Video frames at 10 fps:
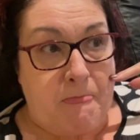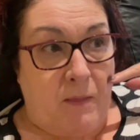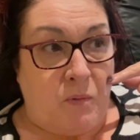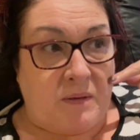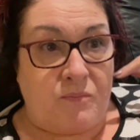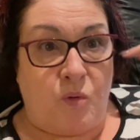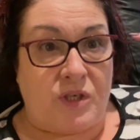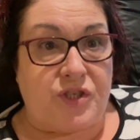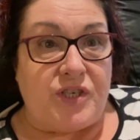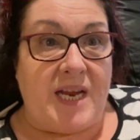what I want
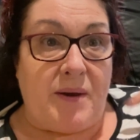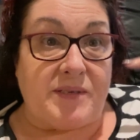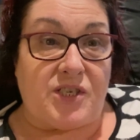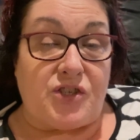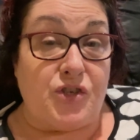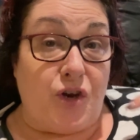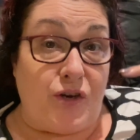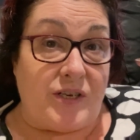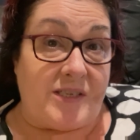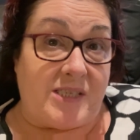to do now is just
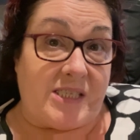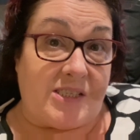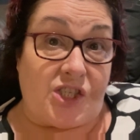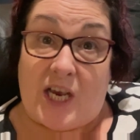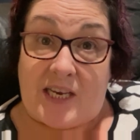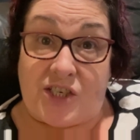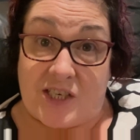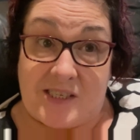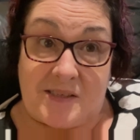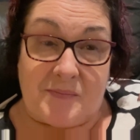notice
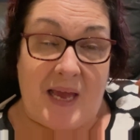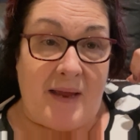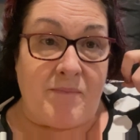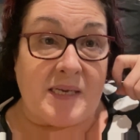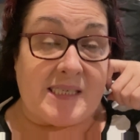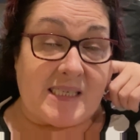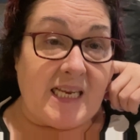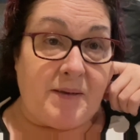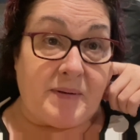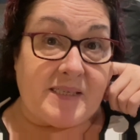changes. And my
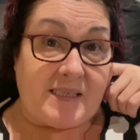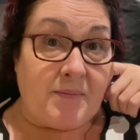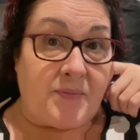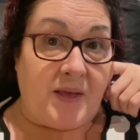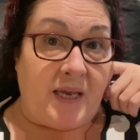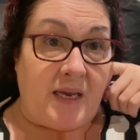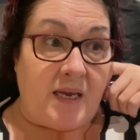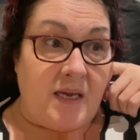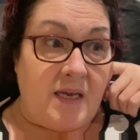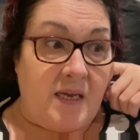sleep is something,
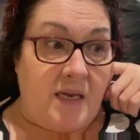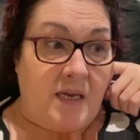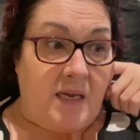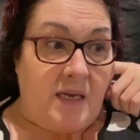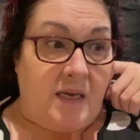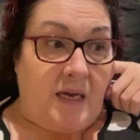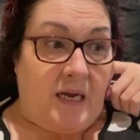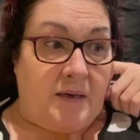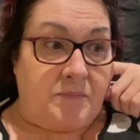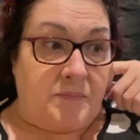
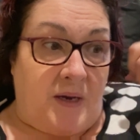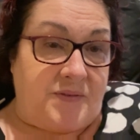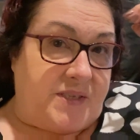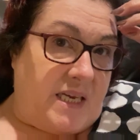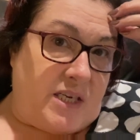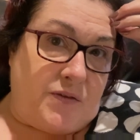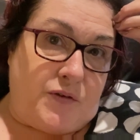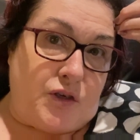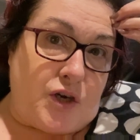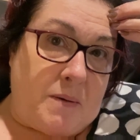I've said it a
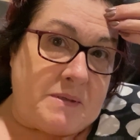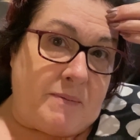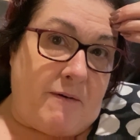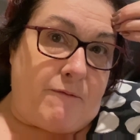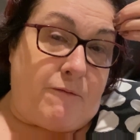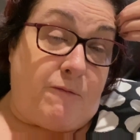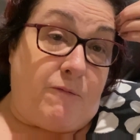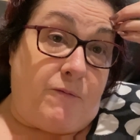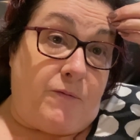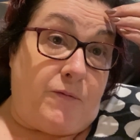few times, but
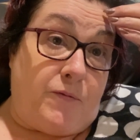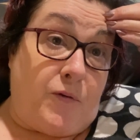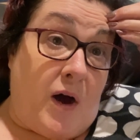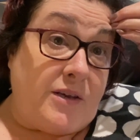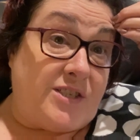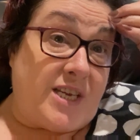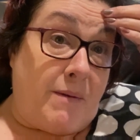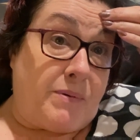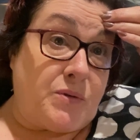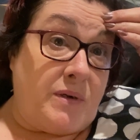I used to
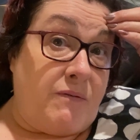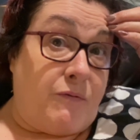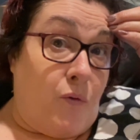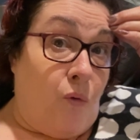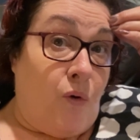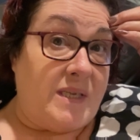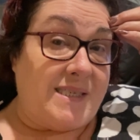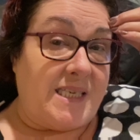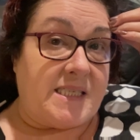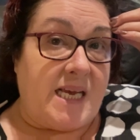get between 4 and
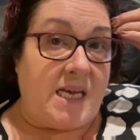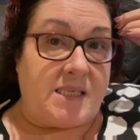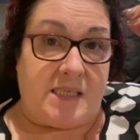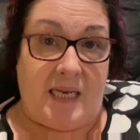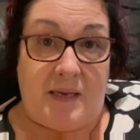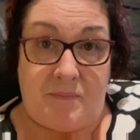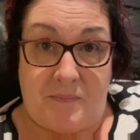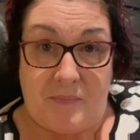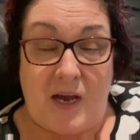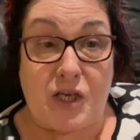6 hours sleep.
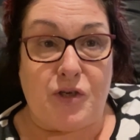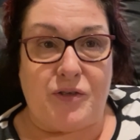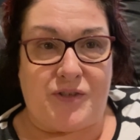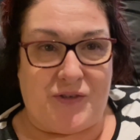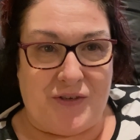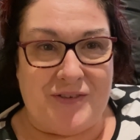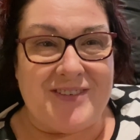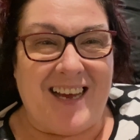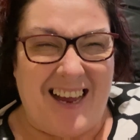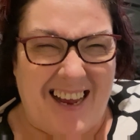I used to.
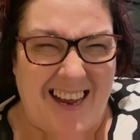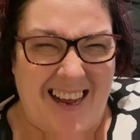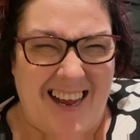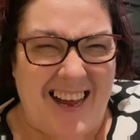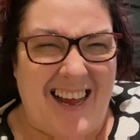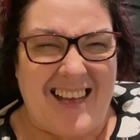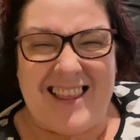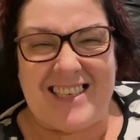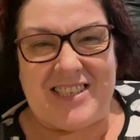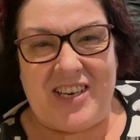
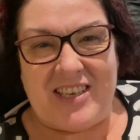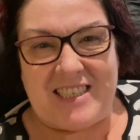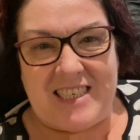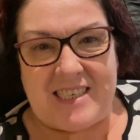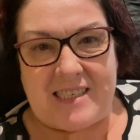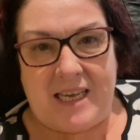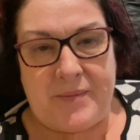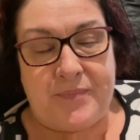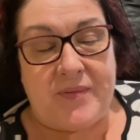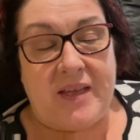That's a nice thing to say.
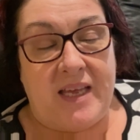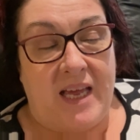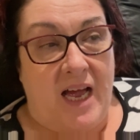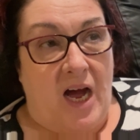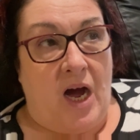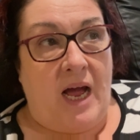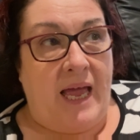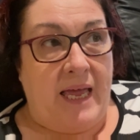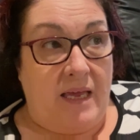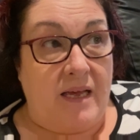
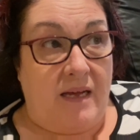When